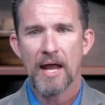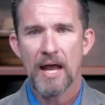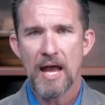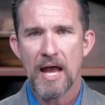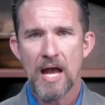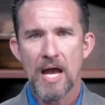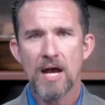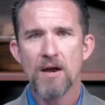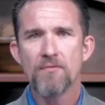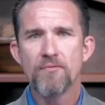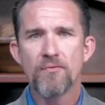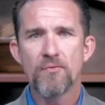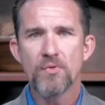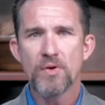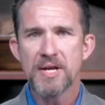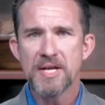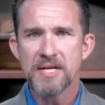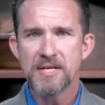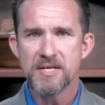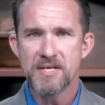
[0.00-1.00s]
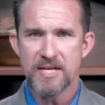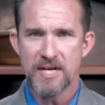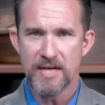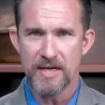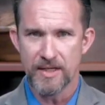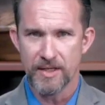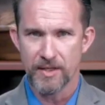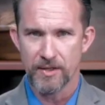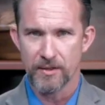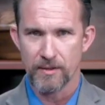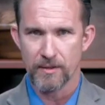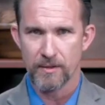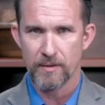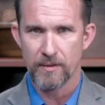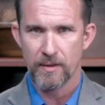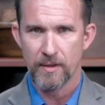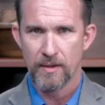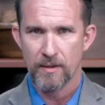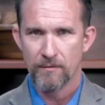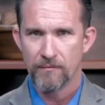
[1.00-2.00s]
every tear
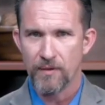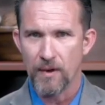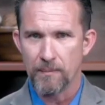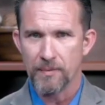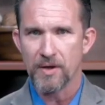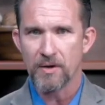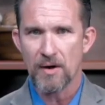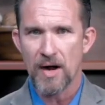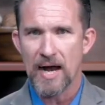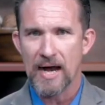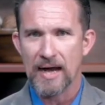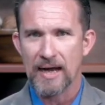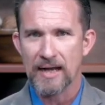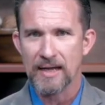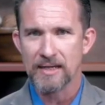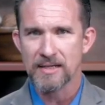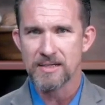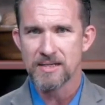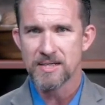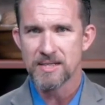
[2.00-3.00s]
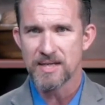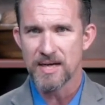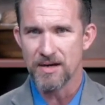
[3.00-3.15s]
from their eyes.